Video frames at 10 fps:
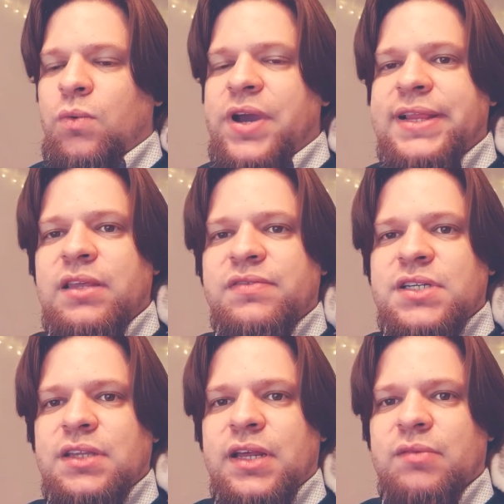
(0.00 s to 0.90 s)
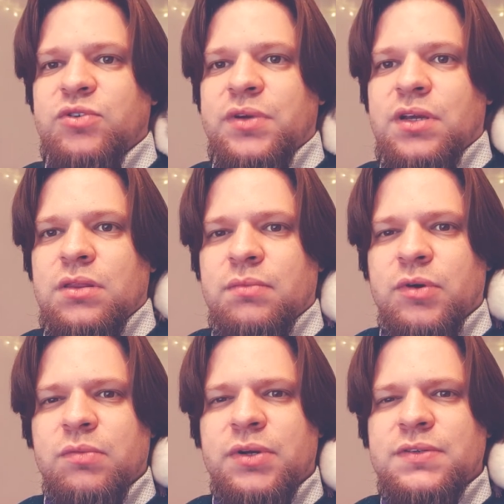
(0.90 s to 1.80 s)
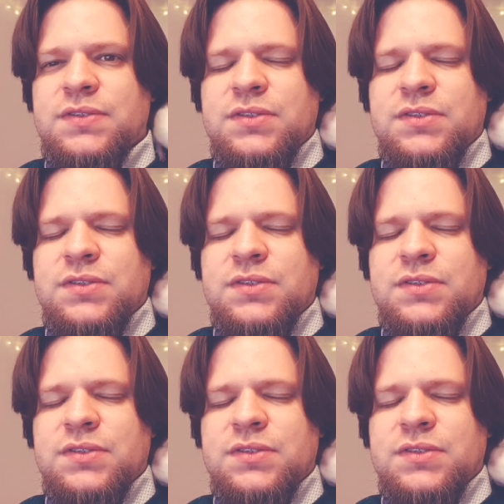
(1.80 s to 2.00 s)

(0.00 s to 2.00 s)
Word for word: weightlifting that I'm doing at the moment.